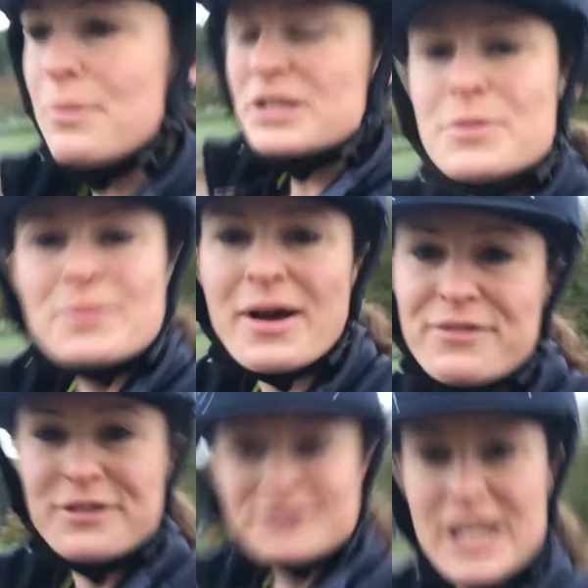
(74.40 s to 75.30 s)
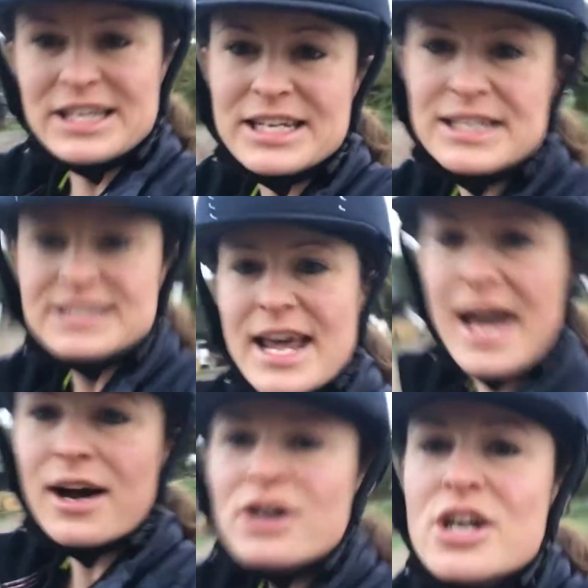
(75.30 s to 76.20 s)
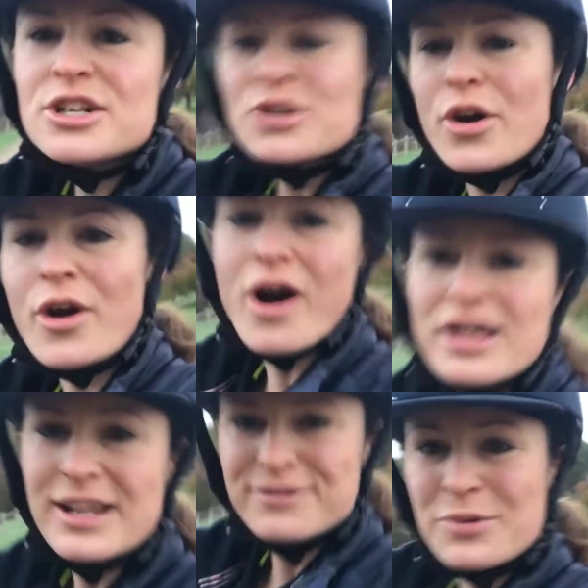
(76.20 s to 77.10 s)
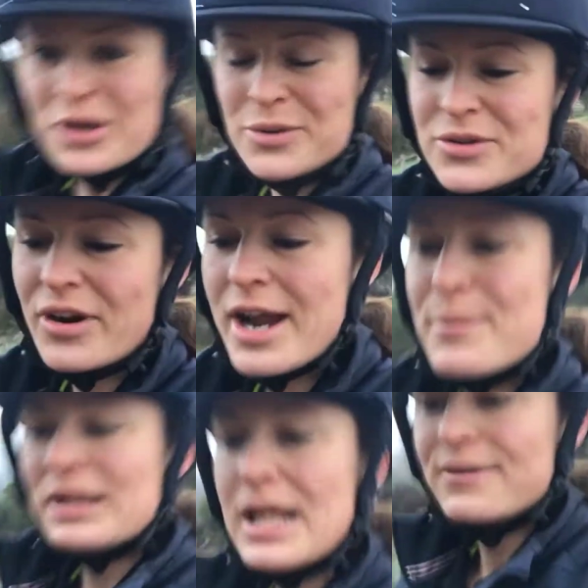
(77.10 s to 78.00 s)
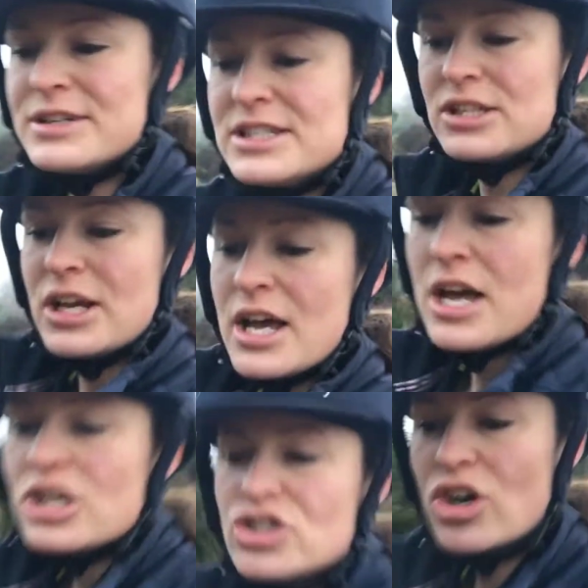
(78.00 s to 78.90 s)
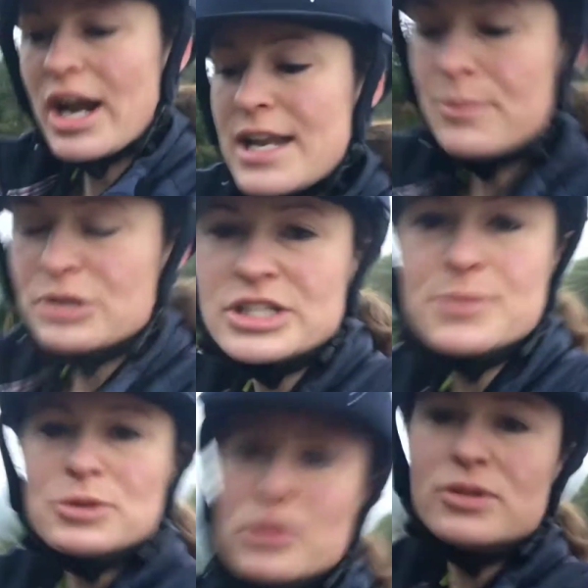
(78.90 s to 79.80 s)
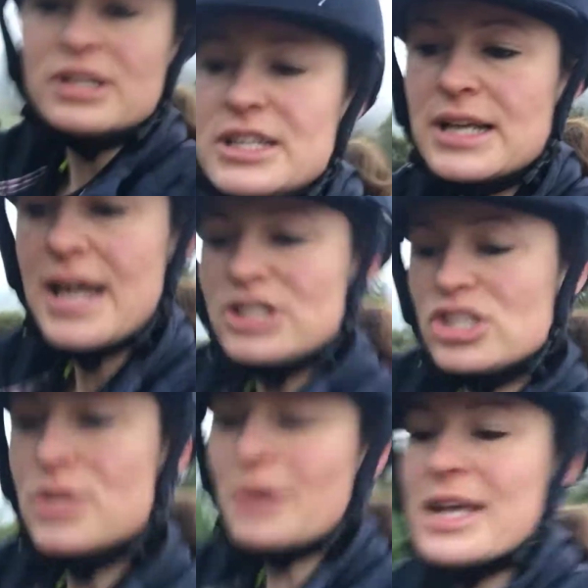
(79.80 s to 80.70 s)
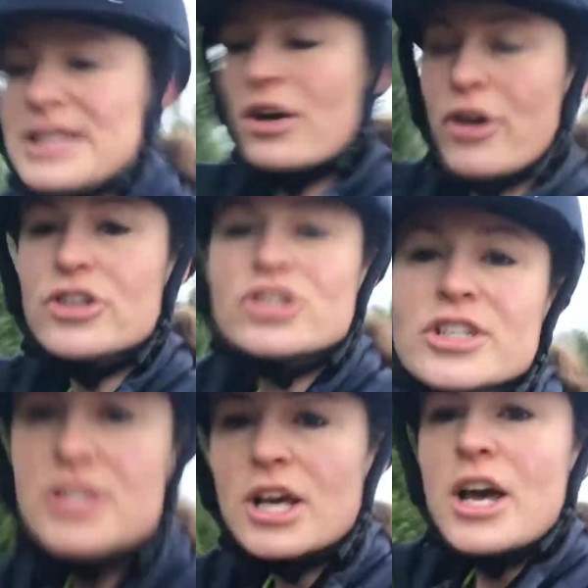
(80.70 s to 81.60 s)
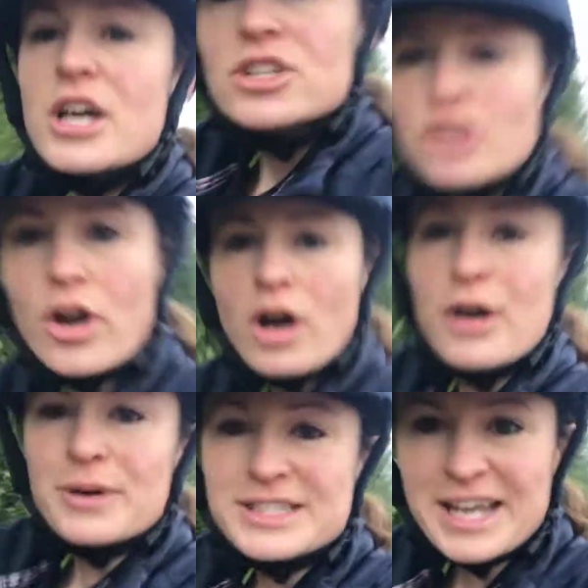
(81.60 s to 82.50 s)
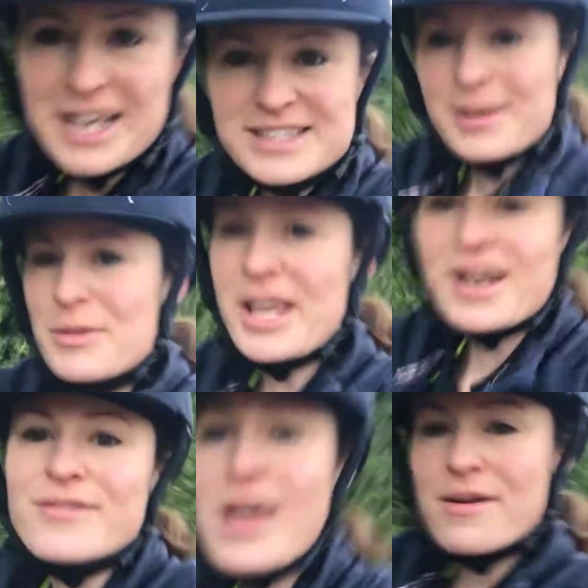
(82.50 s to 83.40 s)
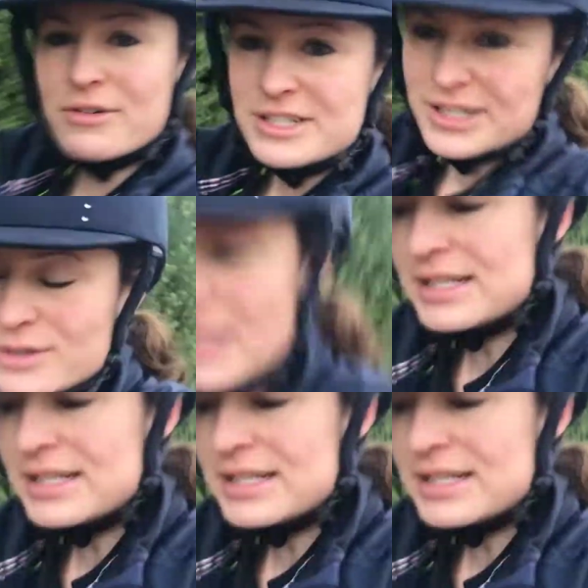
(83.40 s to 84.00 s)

must be about 15 years now, so I love working with Graham. I love his training principles and just the way he coaches, so I always get something out of every single